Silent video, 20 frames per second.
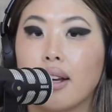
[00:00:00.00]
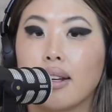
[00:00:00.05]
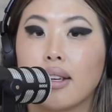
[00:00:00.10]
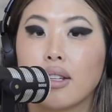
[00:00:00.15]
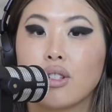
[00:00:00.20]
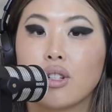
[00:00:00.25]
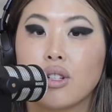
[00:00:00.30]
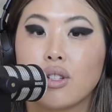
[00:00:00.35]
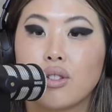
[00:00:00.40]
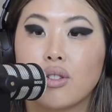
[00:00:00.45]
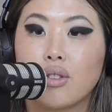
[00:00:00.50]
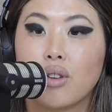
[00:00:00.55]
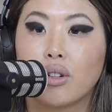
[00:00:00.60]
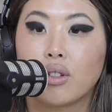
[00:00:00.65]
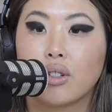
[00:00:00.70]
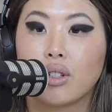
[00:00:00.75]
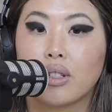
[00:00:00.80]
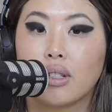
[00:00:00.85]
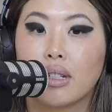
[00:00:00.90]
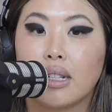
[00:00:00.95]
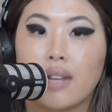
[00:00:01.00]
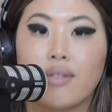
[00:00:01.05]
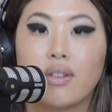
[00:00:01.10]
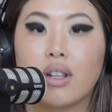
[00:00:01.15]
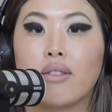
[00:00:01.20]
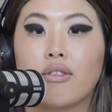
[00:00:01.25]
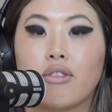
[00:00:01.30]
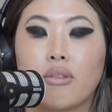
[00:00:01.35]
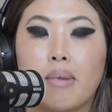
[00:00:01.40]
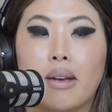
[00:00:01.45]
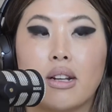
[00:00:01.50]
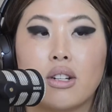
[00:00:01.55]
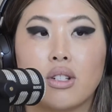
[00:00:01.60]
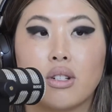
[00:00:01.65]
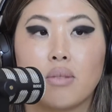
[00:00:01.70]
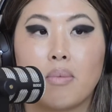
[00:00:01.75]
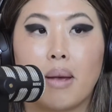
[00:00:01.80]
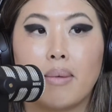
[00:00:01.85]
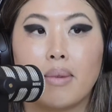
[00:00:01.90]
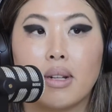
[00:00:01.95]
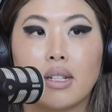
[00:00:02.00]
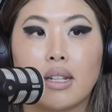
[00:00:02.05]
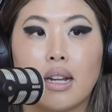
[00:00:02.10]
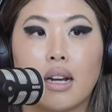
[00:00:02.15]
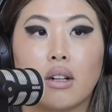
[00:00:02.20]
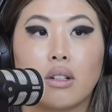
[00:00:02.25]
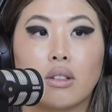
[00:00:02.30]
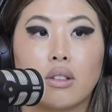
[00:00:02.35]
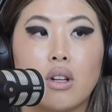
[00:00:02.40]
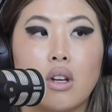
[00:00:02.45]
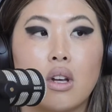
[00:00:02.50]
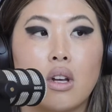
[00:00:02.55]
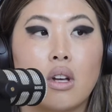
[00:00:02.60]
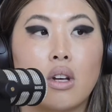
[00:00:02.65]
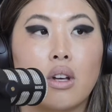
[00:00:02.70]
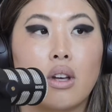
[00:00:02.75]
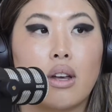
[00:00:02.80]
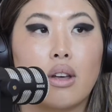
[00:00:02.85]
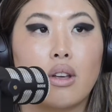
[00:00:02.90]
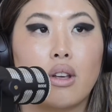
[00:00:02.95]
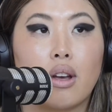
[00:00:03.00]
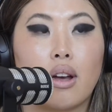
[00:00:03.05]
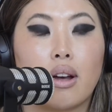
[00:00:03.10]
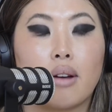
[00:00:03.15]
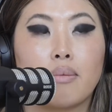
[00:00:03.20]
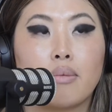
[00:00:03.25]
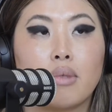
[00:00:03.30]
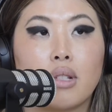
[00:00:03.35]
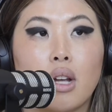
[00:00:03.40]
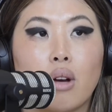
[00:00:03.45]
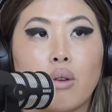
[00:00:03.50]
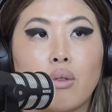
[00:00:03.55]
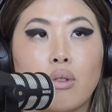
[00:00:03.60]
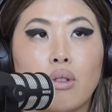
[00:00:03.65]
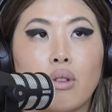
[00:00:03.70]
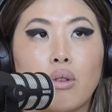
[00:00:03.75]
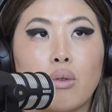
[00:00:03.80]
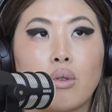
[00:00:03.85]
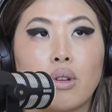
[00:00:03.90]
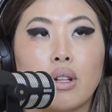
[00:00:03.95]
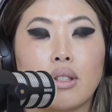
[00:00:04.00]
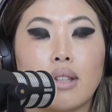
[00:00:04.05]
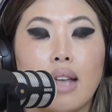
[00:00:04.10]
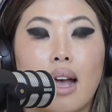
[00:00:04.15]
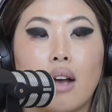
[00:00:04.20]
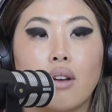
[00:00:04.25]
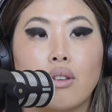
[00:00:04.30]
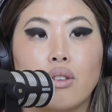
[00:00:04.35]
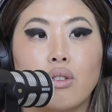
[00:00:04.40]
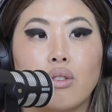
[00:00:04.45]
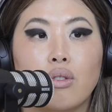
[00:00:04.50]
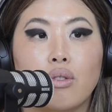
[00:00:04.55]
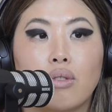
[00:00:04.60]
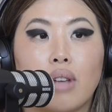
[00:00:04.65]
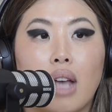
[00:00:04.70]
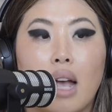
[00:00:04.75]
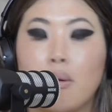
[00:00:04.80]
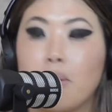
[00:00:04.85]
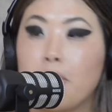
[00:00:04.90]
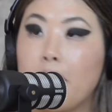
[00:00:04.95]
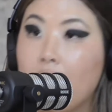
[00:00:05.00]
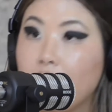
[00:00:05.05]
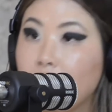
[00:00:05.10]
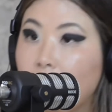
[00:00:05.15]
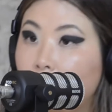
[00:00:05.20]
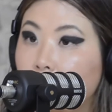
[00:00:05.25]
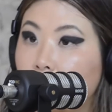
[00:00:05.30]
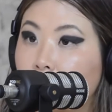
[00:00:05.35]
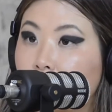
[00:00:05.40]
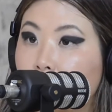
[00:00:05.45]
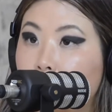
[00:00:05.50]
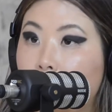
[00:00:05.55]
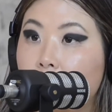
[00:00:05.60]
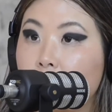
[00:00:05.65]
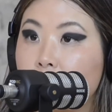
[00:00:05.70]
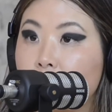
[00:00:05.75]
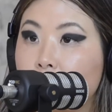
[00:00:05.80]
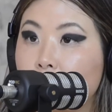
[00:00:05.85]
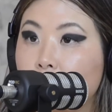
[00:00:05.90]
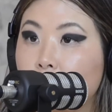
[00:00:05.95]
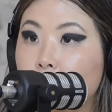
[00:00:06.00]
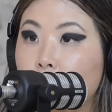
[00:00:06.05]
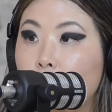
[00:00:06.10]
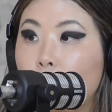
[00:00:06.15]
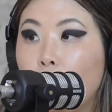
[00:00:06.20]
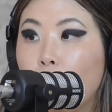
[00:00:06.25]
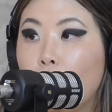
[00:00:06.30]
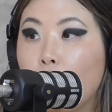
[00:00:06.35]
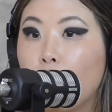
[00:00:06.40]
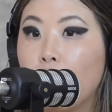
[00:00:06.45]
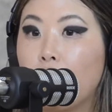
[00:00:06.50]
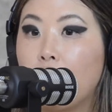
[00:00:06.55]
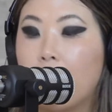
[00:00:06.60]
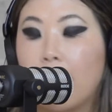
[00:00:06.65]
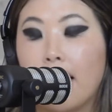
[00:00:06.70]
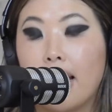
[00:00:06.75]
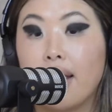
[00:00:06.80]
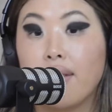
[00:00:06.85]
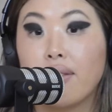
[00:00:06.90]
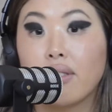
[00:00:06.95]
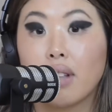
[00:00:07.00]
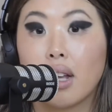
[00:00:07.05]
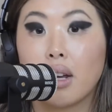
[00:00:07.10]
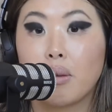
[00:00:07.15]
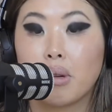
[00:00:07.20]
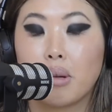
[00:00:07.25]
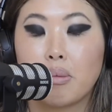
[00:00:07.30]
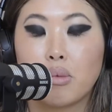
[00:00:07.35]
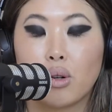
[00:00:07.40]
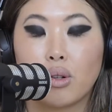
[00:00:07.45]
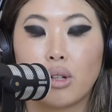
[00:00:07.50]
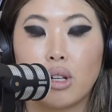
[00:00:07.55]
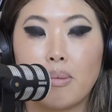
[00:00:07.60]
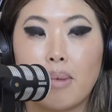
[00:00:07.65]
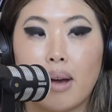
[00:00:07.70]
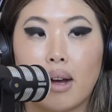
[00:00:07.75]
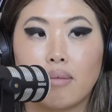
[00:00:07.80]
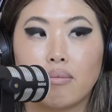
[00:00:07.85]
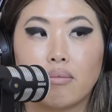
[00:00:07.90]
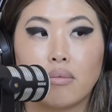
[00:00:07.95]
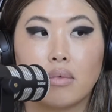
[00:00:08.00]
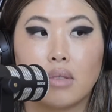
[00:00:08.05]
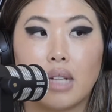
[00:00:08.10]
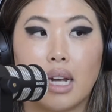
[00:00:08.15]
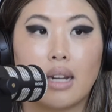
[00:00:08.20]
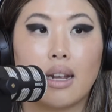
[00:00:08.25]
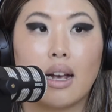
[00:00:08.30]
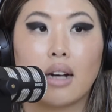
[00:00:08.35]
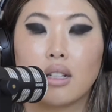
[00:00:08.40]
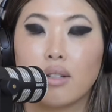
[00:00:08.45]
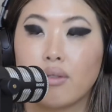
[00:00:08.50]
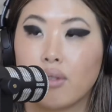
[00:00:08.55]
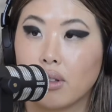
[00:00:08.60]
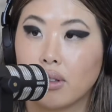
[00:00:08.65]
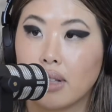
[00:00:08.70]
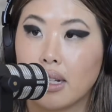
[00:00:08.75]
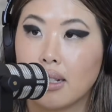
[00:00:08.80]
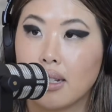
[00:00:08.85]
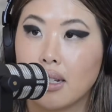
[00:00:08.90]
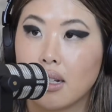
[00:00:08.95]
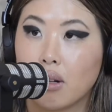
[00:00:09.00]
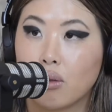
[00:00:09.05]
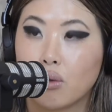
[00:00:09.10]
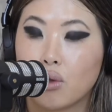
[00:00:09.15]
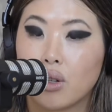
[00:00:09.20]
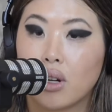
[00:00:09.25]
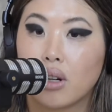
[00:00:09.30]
guess just not just giving information, maybe tell the audience how you came about that information, or even like when I'm talking about getting active on LinkedIn, I'll